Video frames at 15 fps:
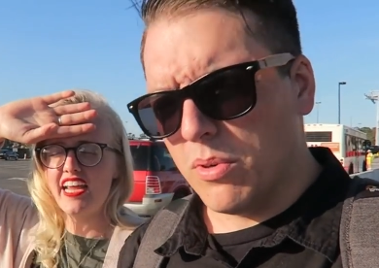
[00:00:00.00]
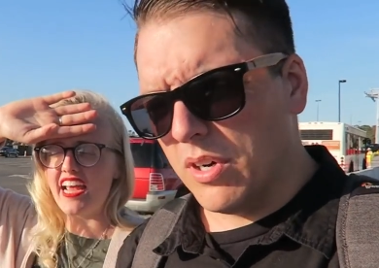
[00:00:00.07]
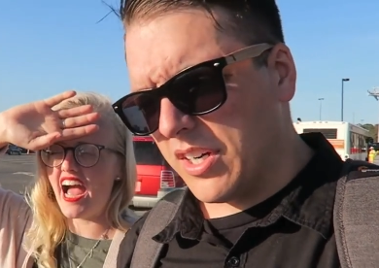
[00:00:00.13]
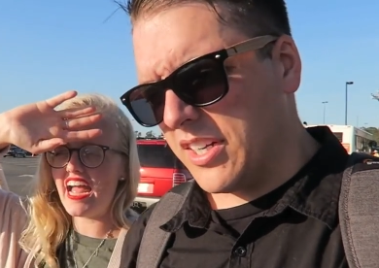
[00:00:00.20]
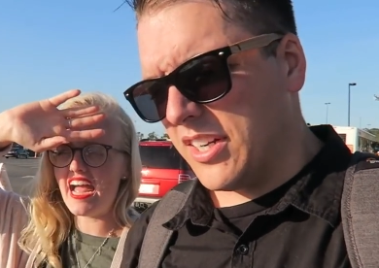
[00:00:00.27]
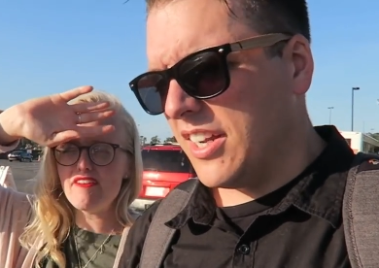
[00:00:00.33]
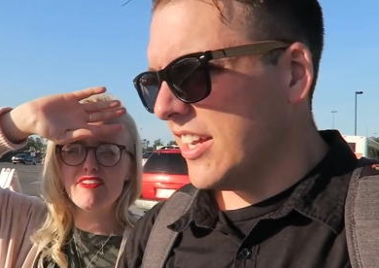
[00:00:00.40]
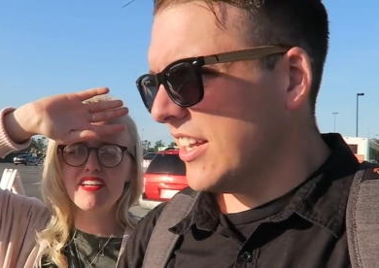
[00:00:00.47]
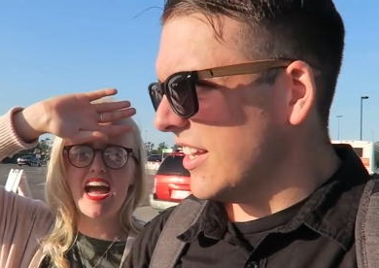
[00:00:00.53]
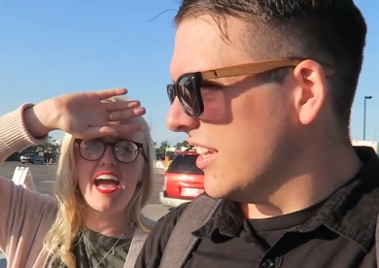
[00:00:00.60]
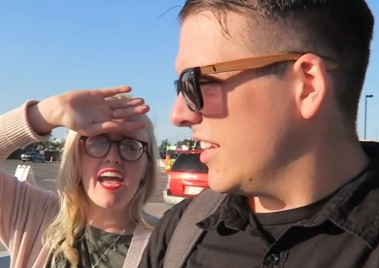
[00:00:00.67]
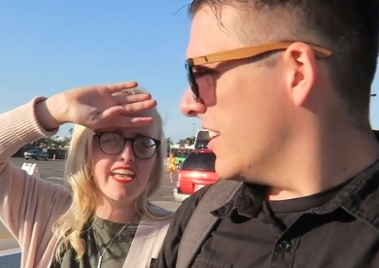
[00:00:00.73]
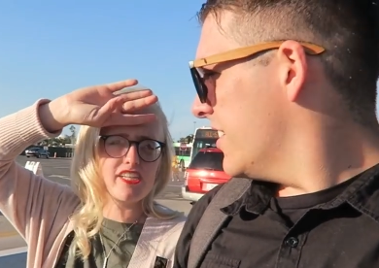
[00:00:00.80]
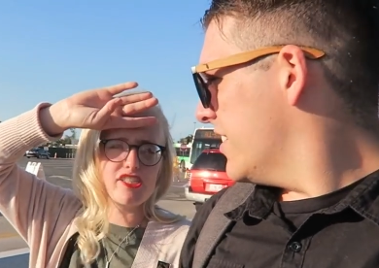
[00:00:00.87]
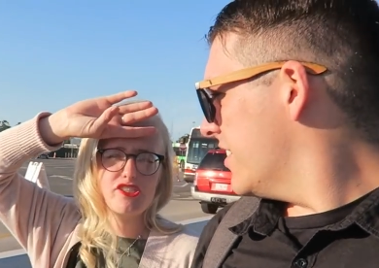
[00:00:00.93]
Speaker 1: to work. I have an eye
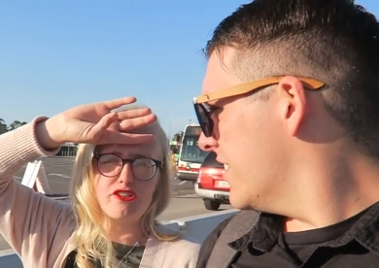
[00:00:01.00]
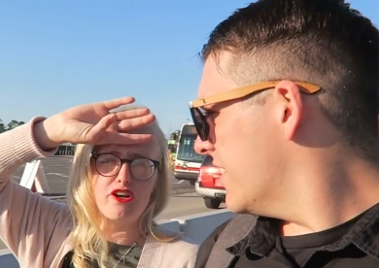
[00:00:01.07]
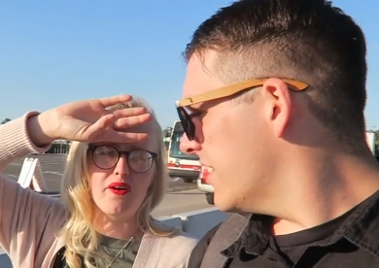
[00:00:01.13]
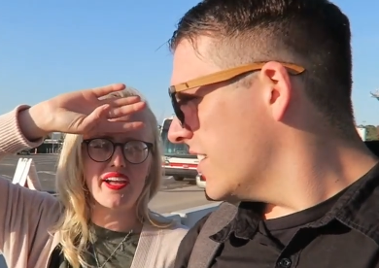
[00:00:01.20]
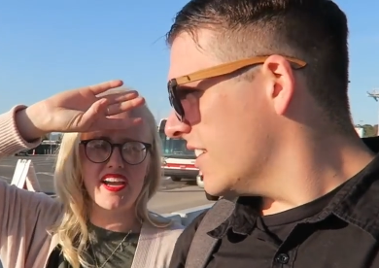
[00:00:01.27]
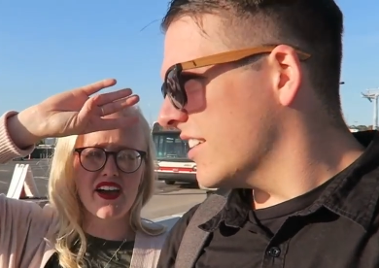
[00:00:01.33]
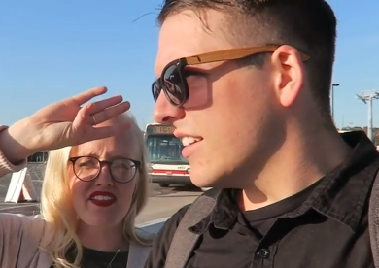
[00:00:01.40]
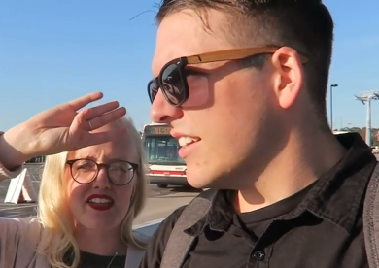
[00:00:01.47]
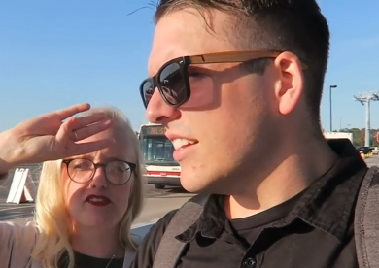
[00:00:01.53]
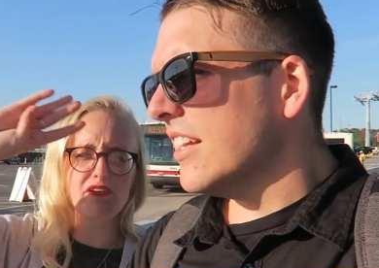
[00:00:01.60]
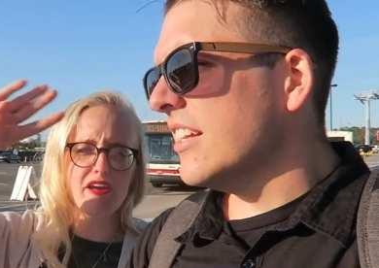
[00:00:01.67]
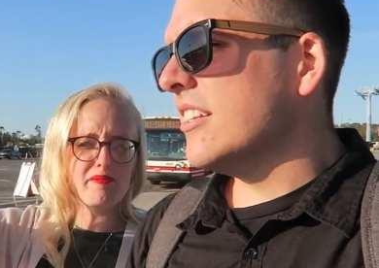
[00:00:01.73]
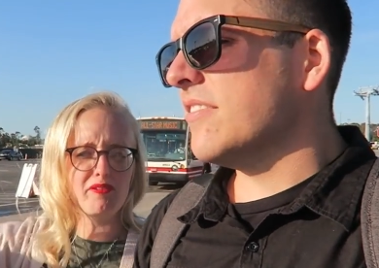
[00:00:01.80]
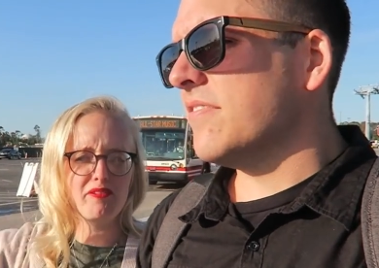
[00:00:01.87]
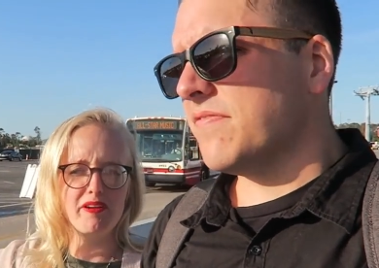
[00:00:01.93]
issue going on. That's why
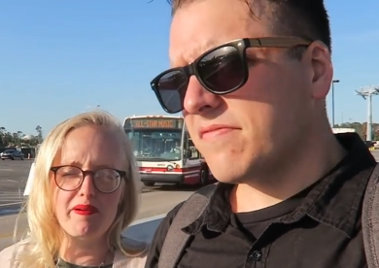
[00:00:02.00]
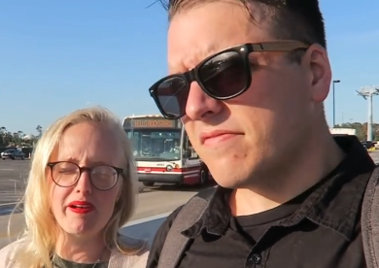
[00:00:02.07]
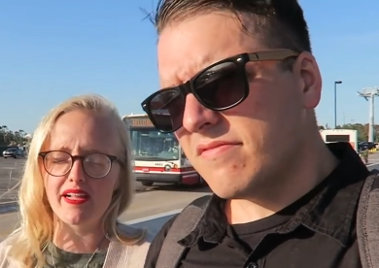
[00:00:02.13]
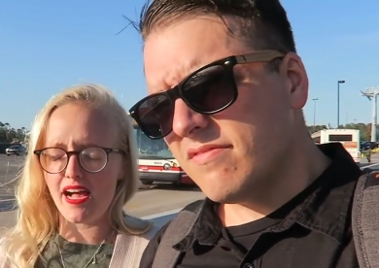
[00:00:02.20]
I've been wearing my